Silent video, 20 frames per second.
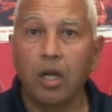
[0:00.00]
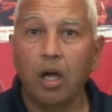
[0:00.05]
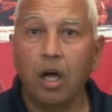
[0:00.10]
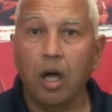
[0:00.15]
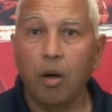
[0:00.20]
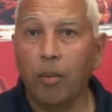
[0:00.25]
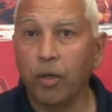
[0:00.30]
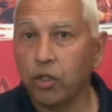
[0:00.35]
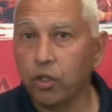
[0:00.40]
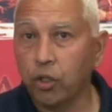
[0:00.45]

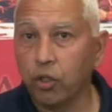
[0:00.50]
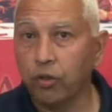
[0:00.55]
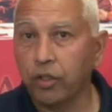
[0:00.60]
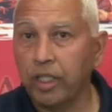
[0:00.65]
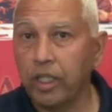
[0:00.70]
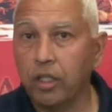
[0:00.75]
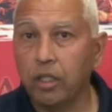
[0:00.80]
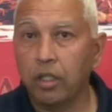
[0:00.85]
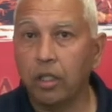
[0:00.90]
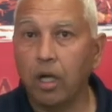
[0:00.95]
But
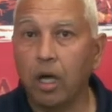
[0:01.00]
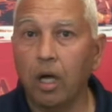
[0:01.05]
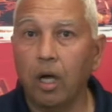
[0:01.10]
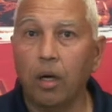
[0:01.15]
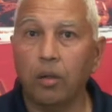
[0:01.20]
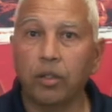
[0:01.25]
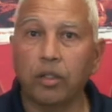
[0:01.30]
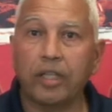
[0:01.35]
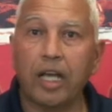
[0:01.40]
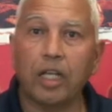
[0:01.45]
certainly
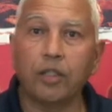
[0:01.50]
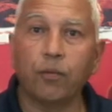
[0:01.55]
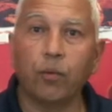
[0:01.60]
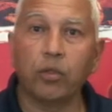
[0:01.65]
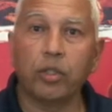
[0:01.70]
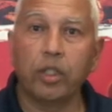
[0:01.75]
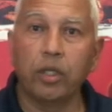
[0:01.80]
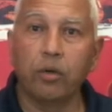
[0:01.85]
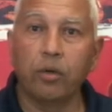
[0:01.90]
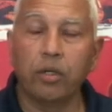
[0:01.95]
the task
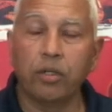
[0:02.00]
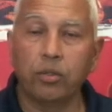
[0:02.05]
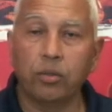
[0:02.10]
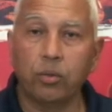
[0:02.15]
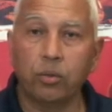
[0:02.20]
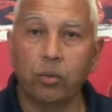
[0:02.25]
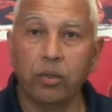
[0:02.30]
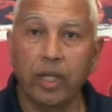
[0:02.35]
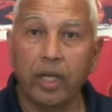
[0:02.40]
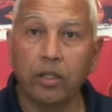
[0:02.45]
force here is
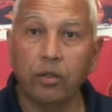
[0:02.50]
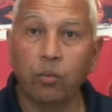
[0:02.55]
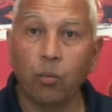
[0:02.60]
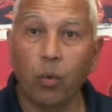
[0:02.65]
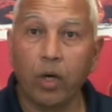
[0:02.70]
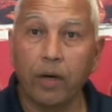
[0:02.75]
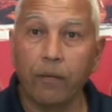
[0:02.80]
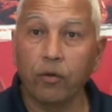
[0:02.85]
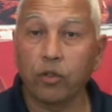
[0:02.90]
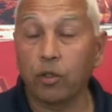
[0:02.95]
to lend
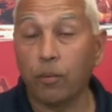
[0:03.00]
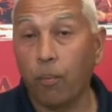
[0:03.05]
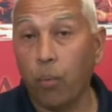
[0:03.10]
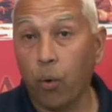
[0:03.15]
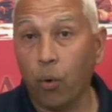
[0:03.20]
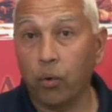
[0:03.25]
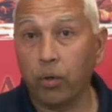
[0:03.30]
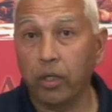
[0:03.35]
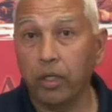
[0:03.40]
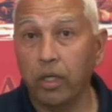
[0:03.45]
whatever
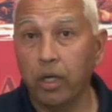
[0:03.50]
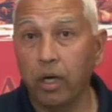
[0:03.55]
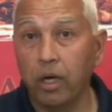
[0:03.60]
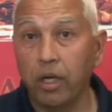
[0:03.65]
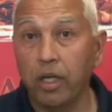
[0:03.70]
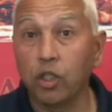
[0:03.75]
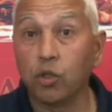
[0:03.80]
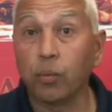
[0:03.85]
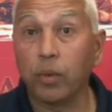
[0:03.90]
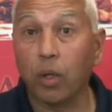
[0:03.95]
support
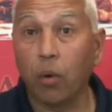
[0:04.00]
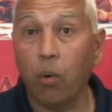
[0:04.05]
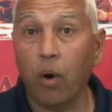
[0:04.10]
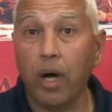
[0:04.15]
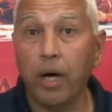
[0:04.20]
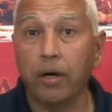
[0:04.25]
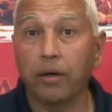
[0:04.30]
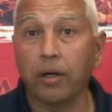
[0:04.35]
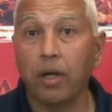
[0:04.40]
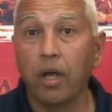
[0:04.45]
is
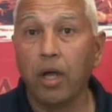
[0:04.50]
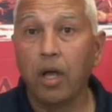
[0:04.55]
required.